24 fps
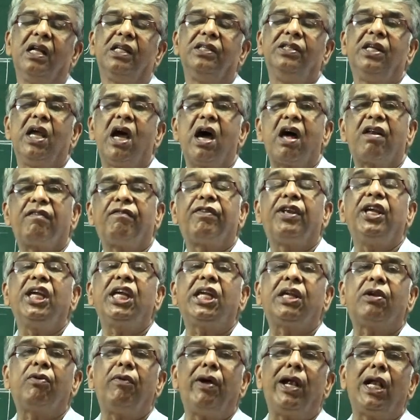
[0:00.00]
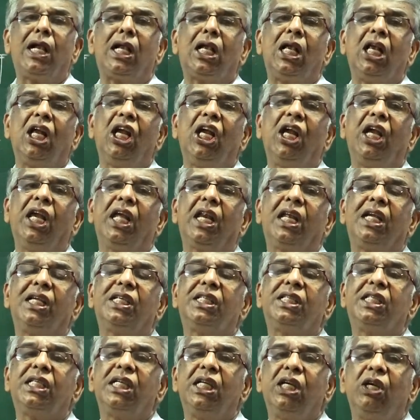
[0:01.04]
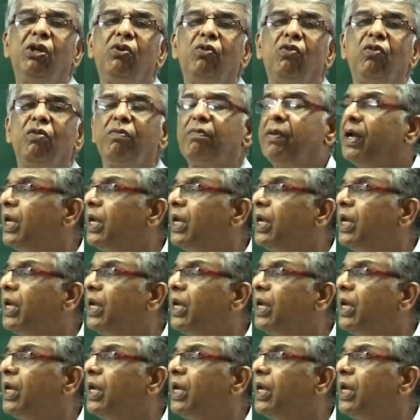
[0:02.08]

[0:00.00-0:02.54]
They are frequently received